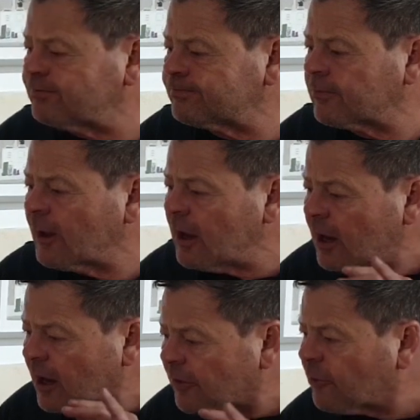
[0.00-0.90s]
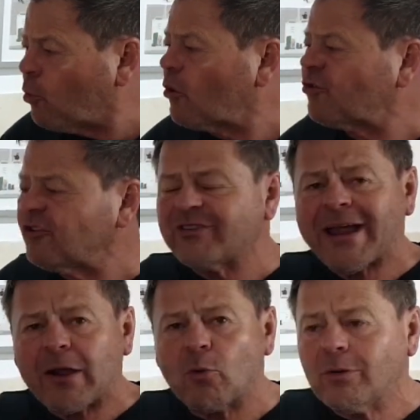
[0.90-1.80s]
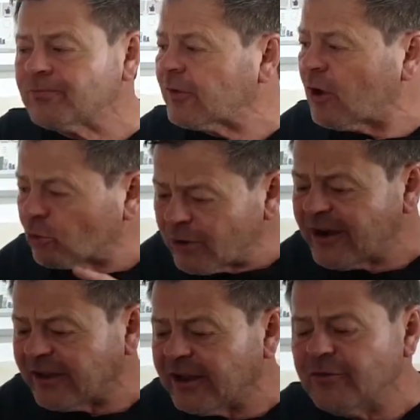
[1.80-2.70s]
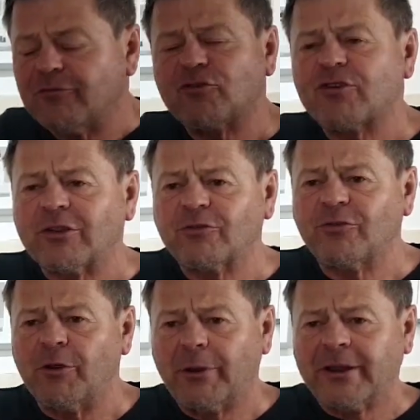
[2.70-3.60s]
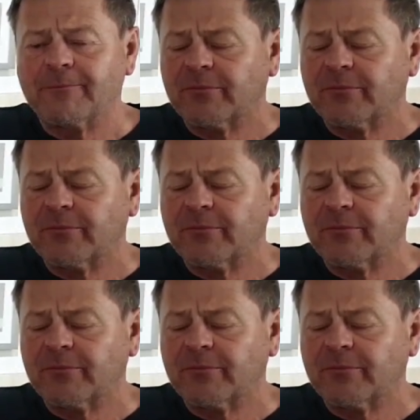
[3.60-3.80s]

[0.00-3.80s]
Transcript: The wash is now ready for transferring.